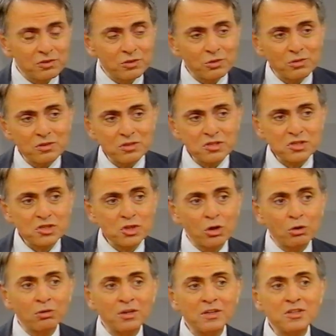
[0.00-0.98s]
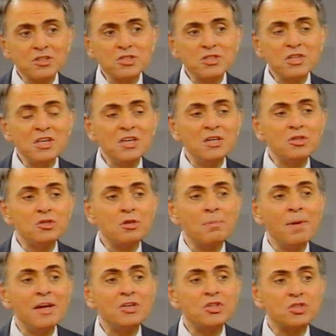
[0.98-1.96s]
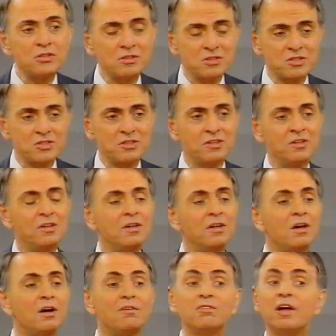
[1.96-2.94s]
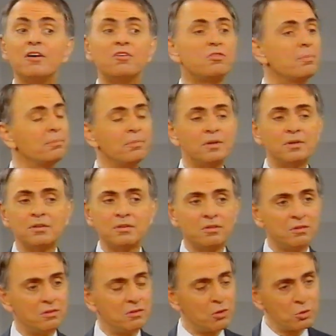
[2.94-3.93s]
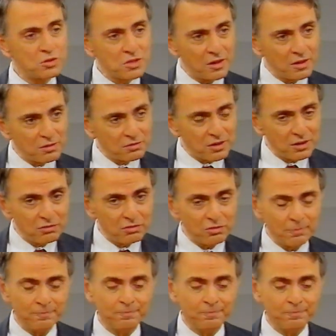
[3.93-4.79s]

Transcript: know, the stirrings, the intimations of life, but no sign of life.